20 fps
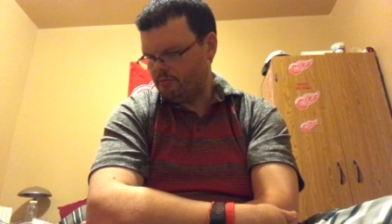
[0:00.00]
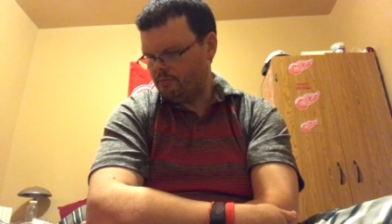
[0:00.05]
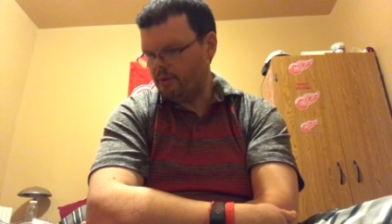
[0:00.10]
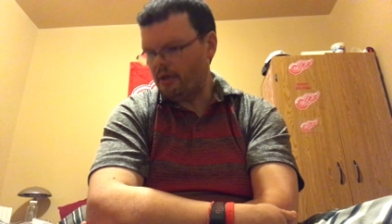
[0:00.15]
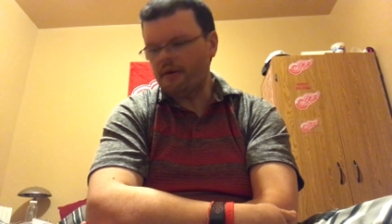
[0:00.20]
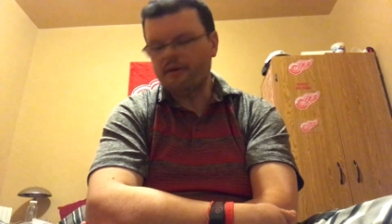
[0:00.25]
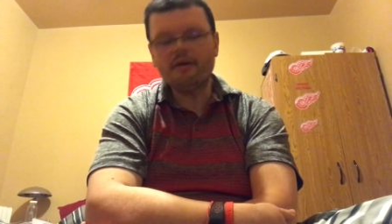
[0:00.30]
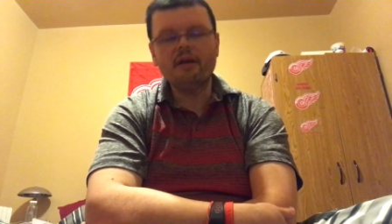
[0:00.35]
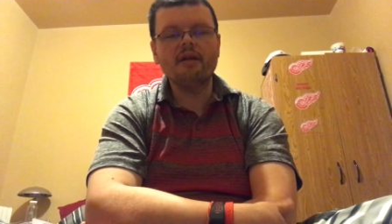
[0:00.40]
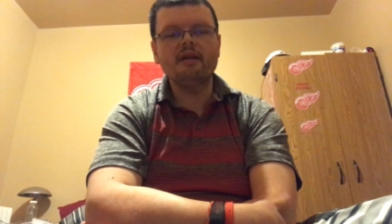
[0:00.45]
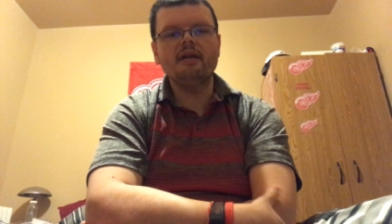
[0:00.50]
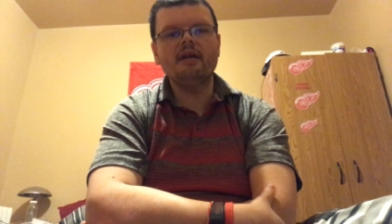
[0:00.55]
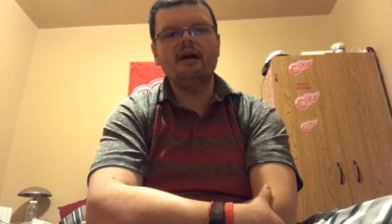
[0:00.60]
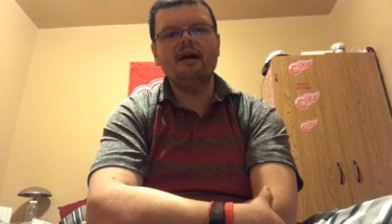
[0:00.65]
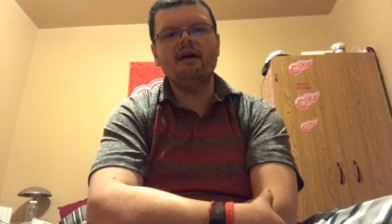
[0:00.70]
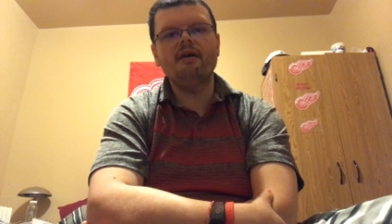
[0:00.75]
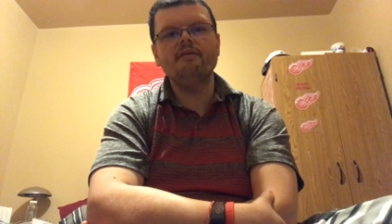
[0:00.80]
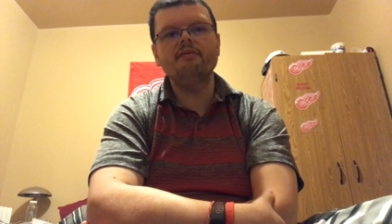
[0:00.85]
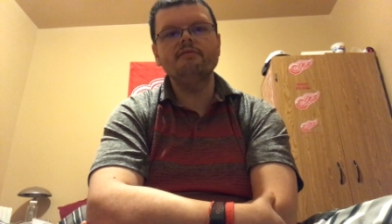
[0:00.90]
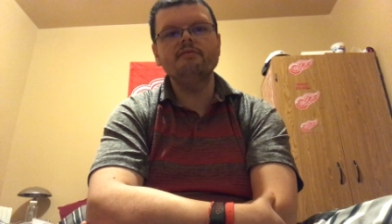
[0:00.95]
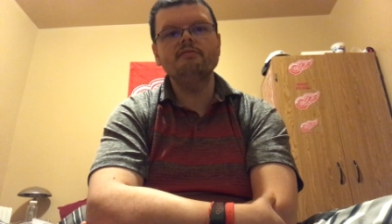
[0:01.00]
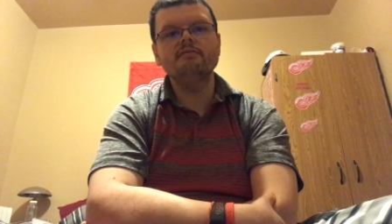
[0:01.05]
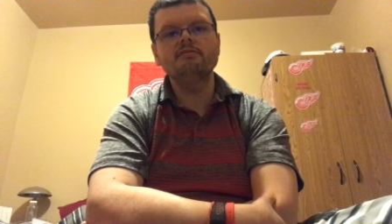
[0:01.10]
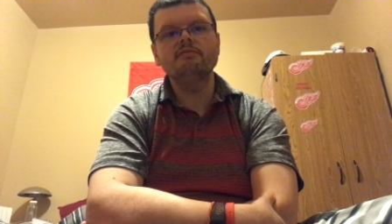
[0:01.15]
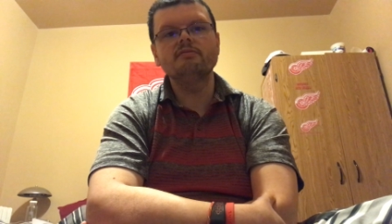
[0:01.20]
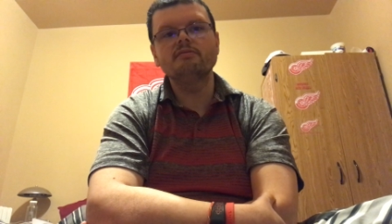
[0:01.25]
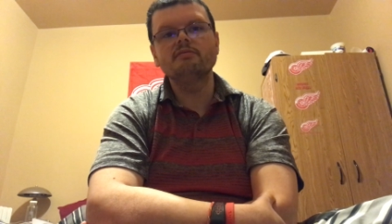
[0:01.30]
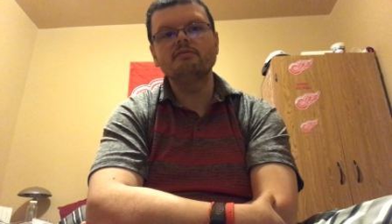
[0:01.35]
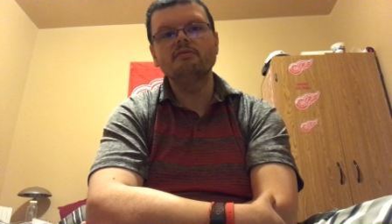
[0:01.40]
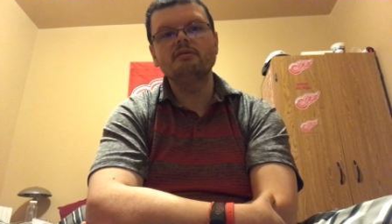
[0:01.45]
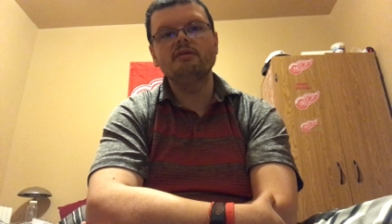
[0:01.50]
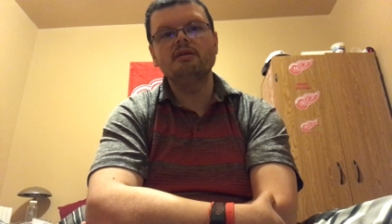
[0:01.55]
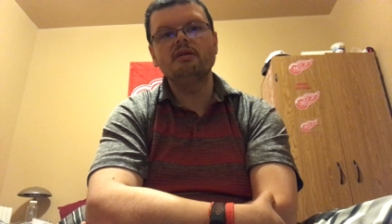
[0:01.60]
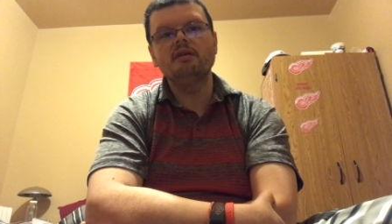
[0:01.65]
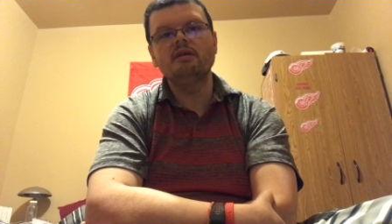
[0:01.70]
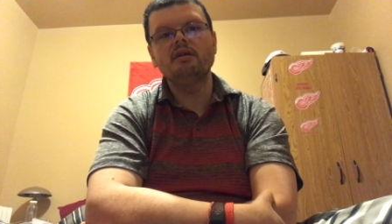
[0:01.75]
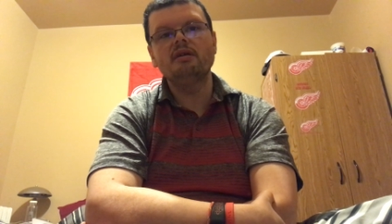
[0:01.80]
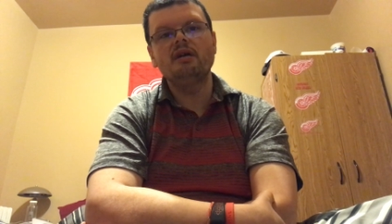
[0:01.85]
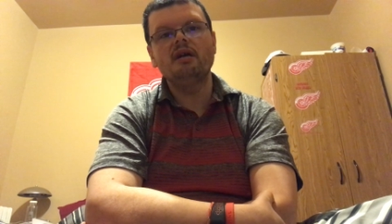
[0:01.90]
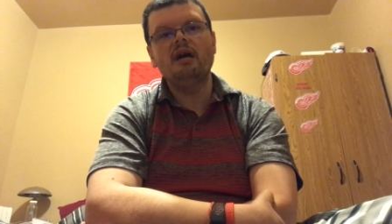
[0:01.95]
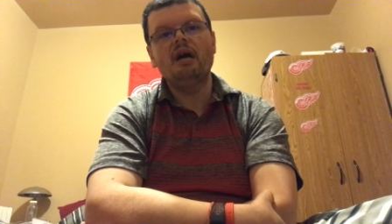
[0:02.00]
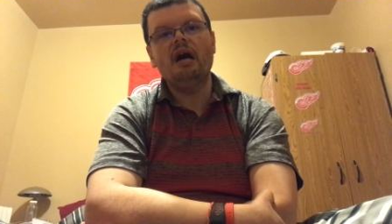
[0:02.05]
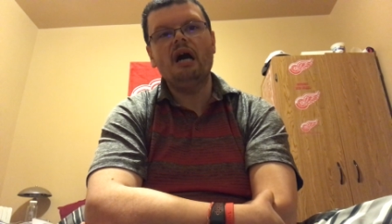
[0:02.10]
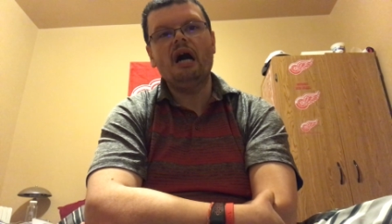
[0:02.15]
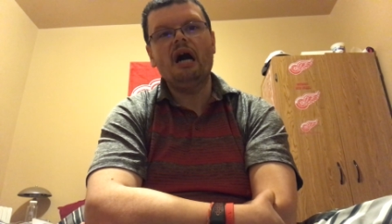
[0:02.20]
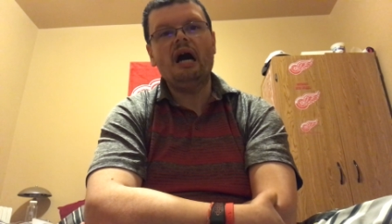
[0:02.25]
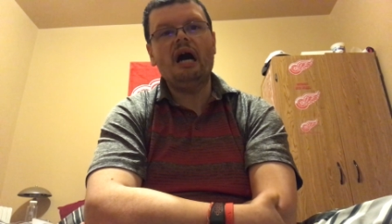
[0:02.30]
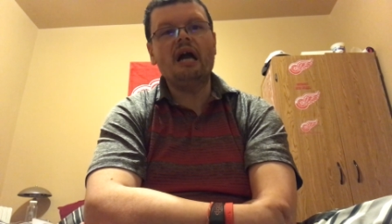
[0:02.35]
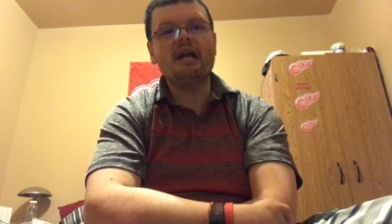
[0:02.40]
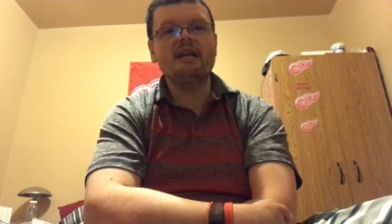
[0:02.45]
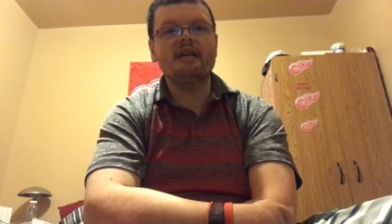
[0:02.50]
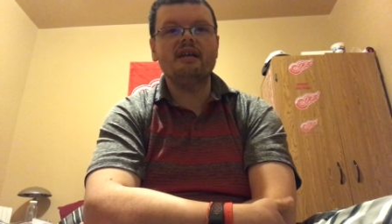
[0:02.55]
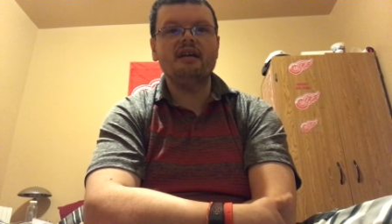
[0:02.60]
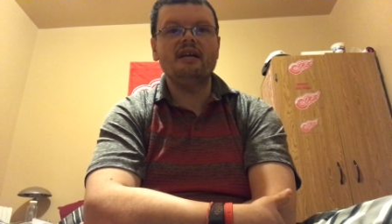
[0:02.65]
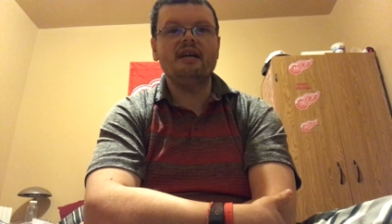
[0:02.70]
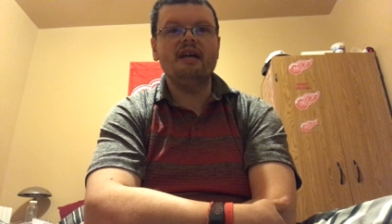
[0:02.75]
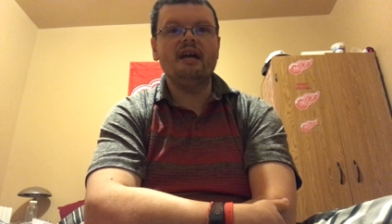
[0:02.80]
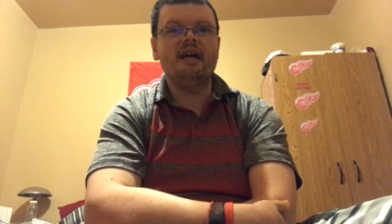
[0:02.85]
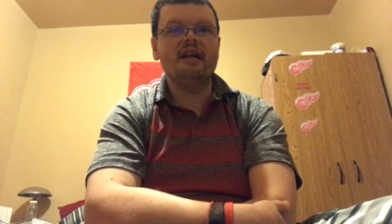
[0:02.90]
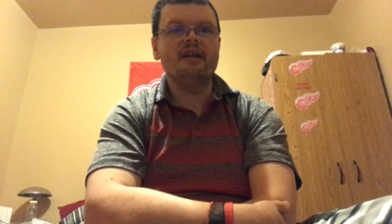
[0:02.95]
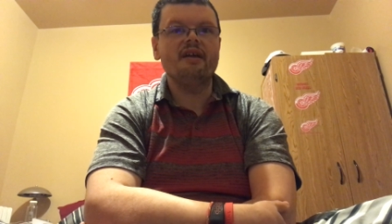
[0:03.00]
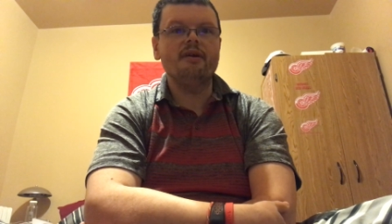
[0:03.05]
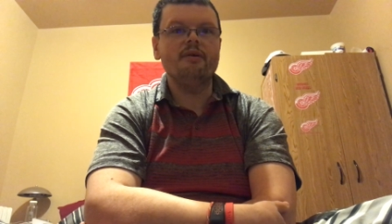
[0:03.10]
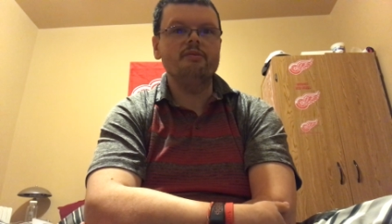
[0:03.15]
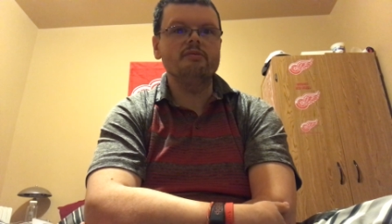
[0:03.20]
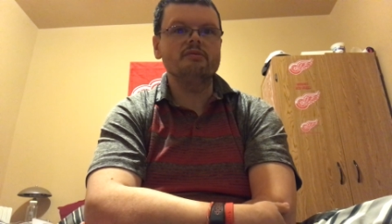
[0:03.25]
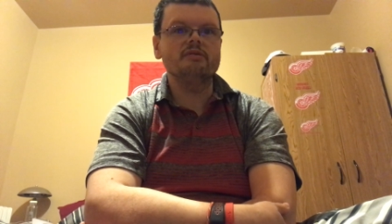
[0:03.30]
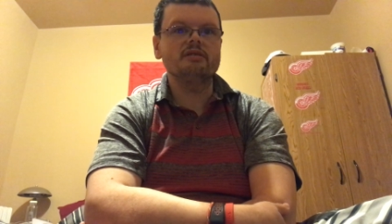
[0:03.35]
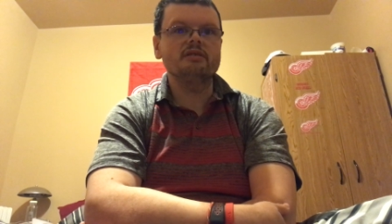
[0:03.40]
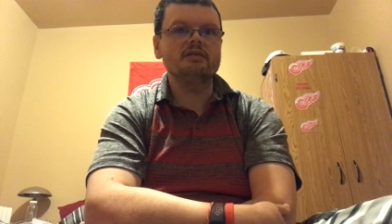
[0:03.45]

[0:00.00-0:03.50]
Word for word: but right now, I'm not head out.